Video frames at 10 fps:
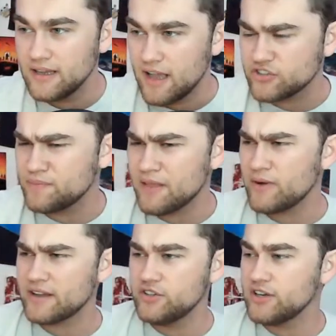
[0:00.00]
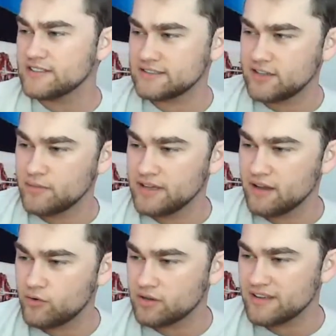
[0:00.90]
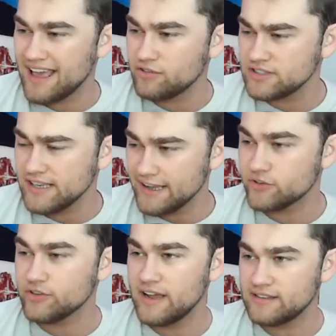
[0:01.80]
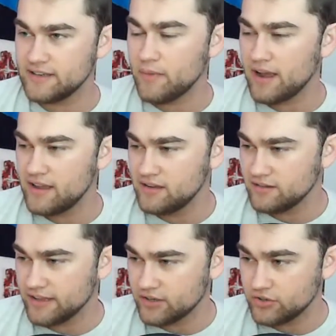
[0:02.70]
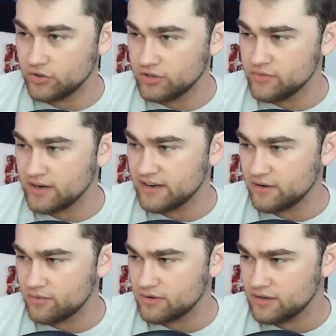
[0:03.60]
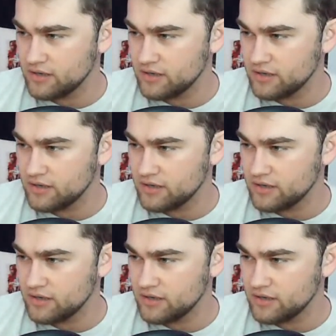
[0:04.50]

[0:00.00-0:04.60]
Actually, by the way, can you guys tell me quickly, how's the internet? Am I like good right now?